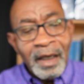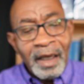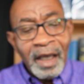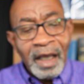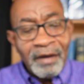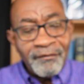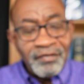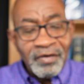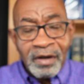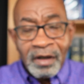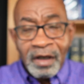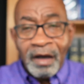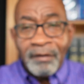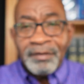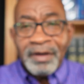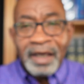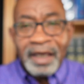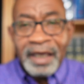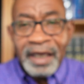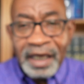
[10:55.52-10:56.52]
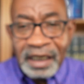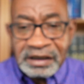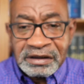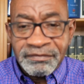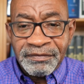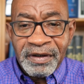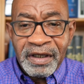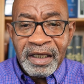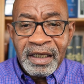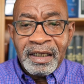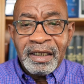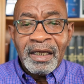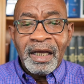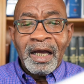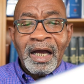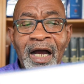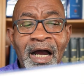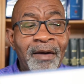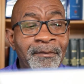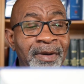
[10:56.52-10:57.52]
And if you love the ESV,
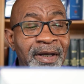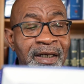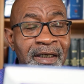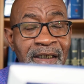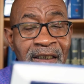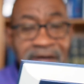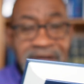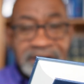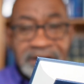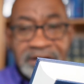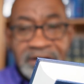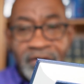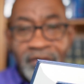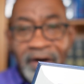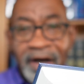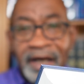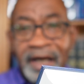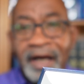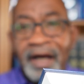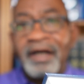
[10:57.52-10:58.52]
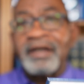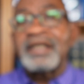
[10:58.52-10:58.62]
I mean, this is great here.